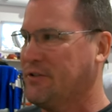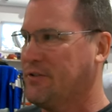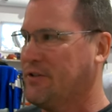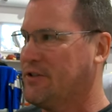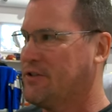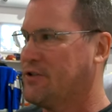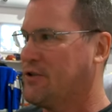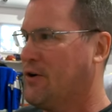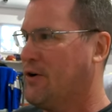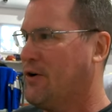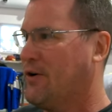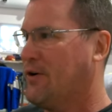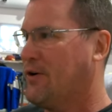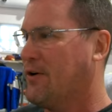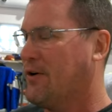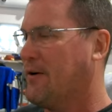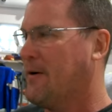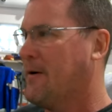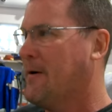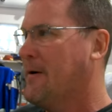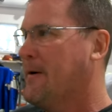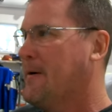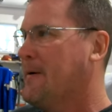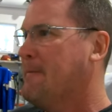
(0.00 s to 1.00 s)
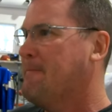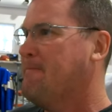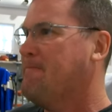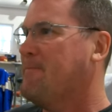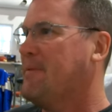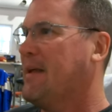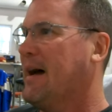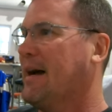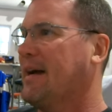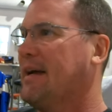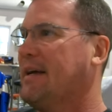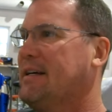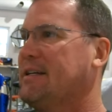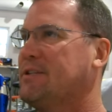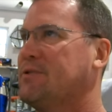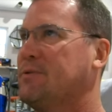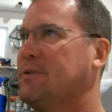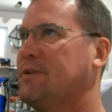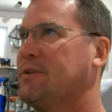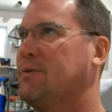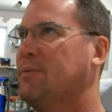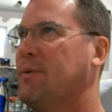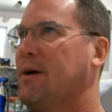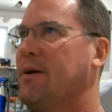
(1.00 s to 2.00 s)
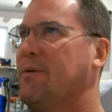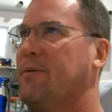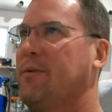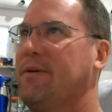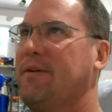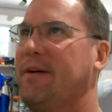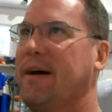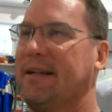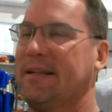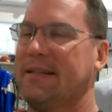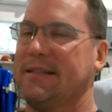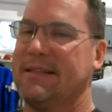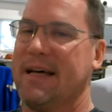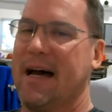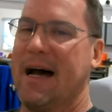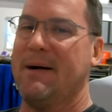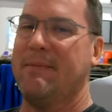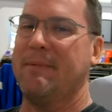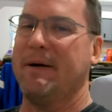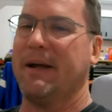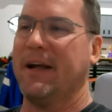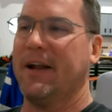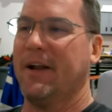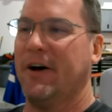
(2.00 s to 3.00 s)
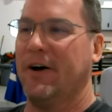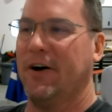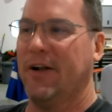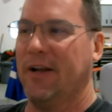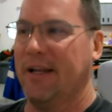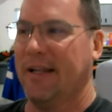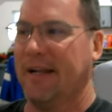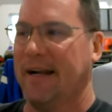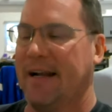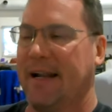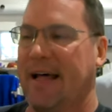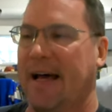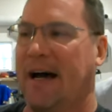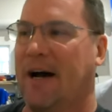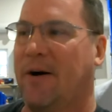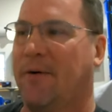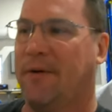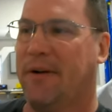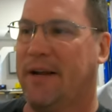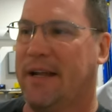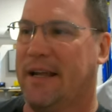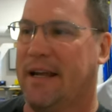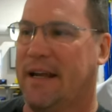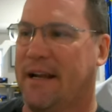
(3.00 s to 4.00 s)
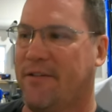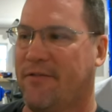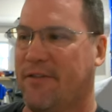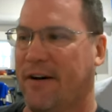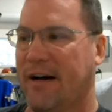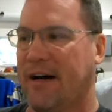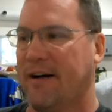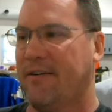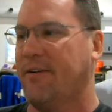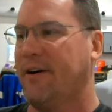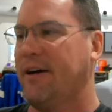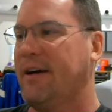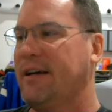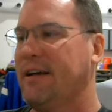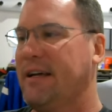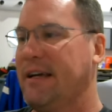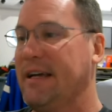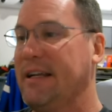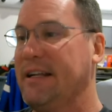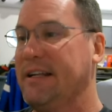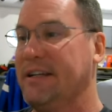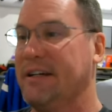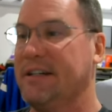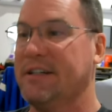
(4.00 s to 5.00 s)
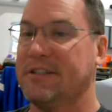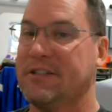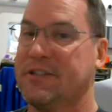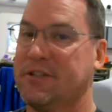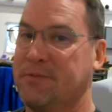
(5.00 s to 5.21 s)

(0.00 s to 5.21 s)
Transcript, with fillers: This car, I guess, with the way we got the timing and all in it now in the E85, it does